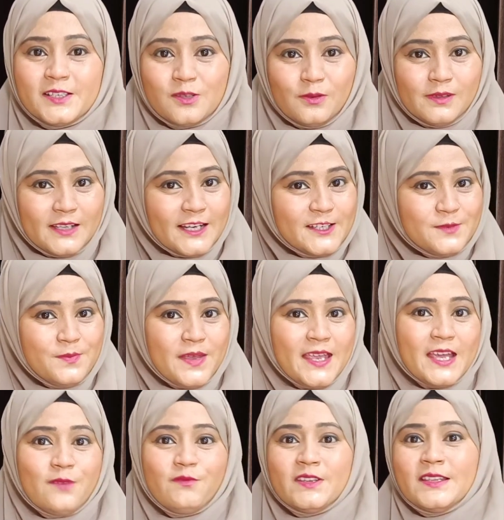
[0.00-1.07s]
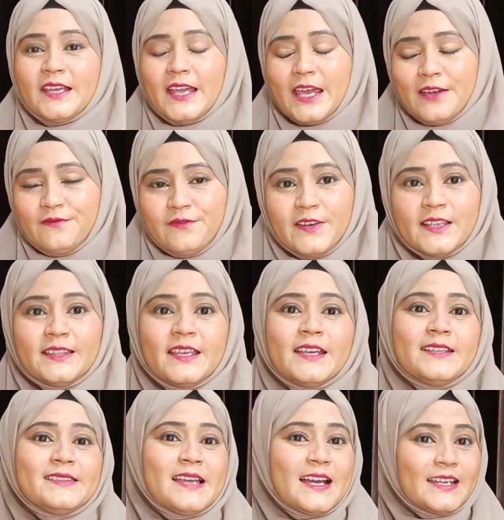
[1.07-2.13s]
So let's begin with
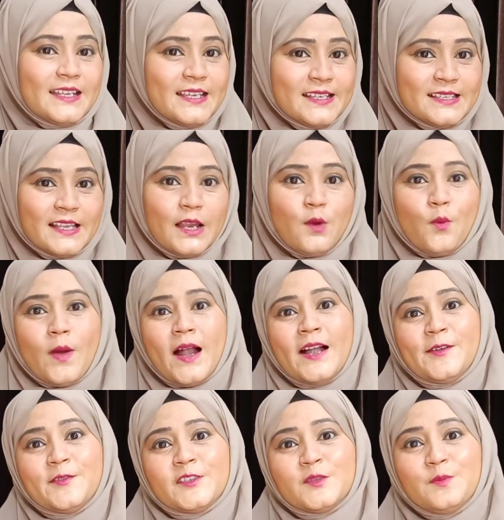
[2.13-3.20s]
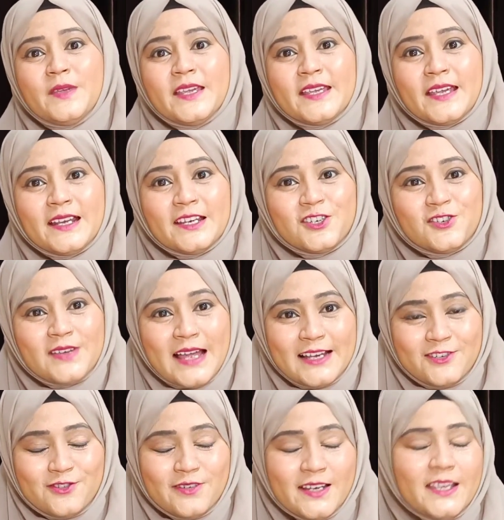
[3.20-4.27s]
everything that is required to speak English
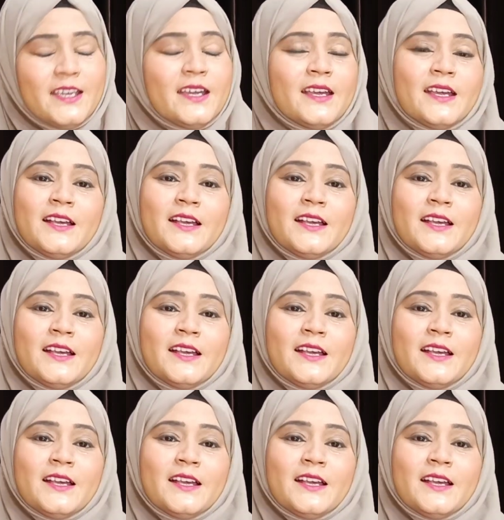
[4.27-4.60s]
naturally.